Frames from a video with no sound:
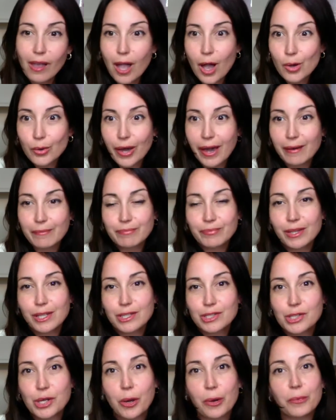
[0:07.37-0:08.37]
Okay,
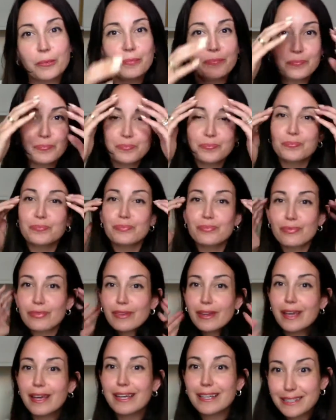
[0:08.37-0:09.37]
so
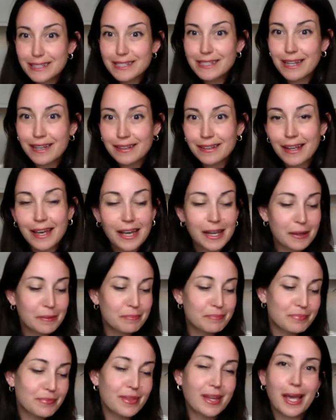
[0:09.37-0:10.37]
it's Sunday.
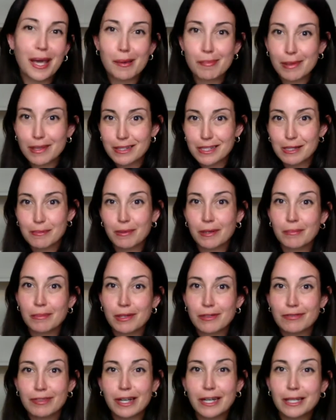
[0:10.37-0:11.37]
I messed up on
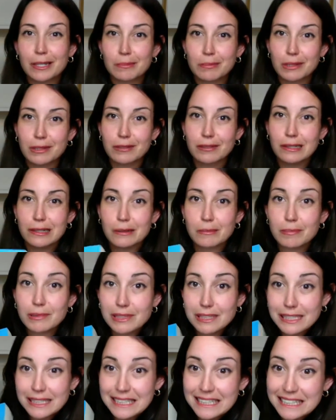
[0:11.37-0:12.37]
my Friday book club.
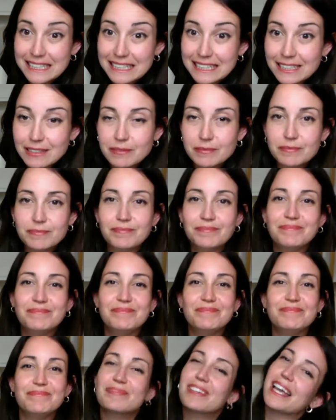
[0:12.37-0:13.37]

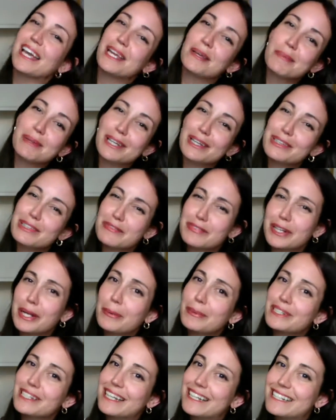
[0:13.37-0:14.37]
Anybody else forget
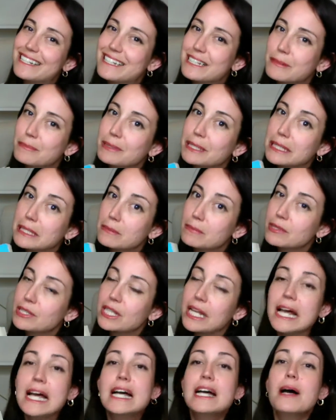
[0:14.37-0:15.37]
what day it is sometimes?
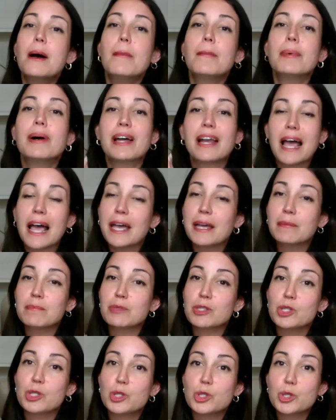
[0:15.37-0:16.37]
But I am
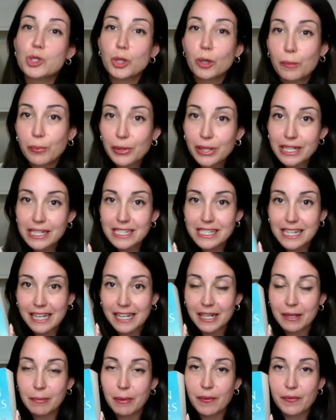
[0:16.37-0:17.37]
super
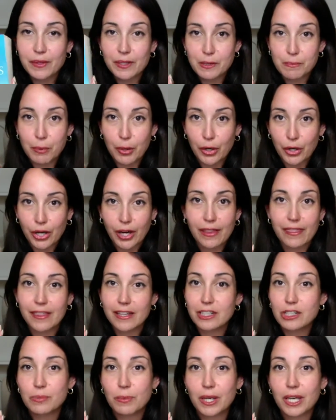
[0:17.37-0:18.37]
excited about this book.
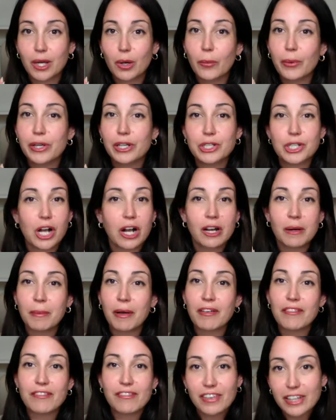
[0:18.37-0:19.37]
This week we are talking
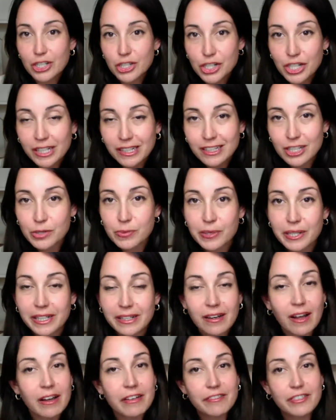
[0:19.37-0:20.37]
about fiction because we did
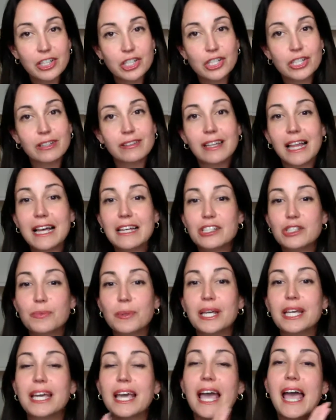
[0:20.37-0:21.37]
nonfiction last
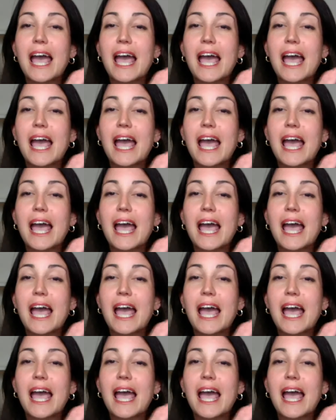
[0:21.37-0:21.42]
week.